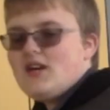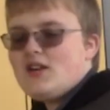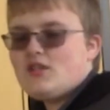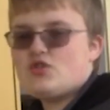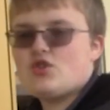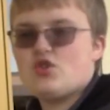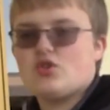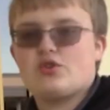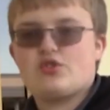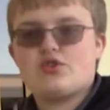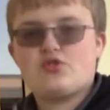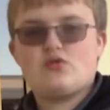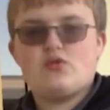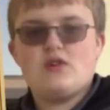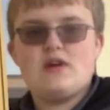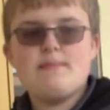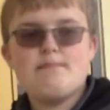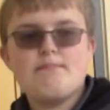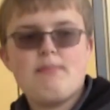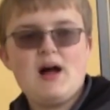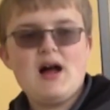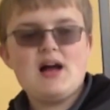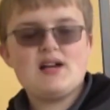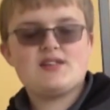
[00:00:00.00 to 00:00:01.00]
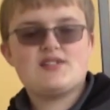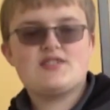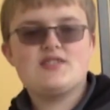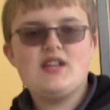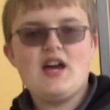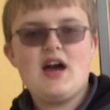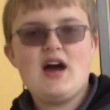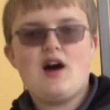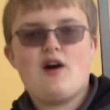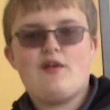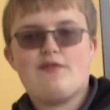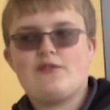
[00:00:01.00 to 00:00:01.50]
Get your Scream Box
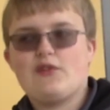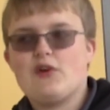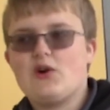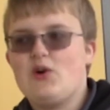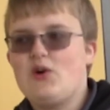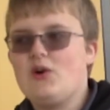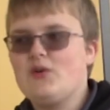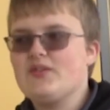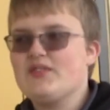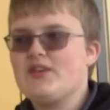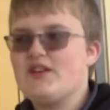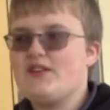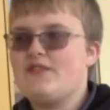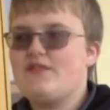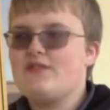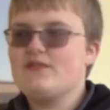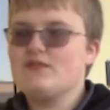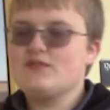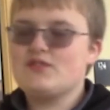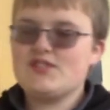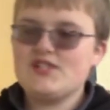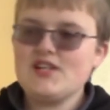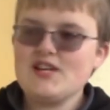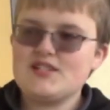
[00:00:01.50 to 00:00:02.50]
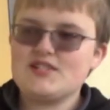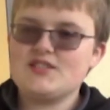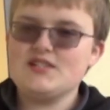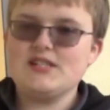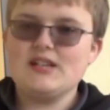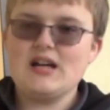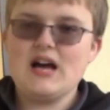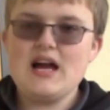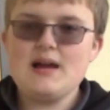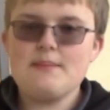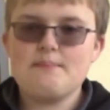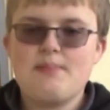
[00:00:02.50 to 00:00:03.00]
now for only
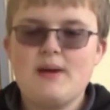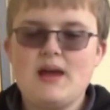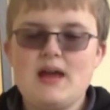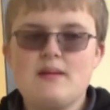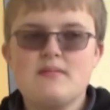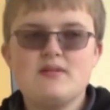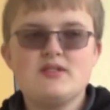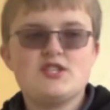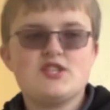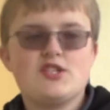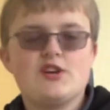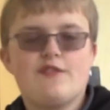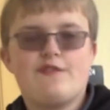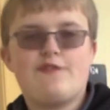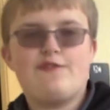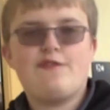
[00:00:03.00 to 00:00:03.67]
69 payments of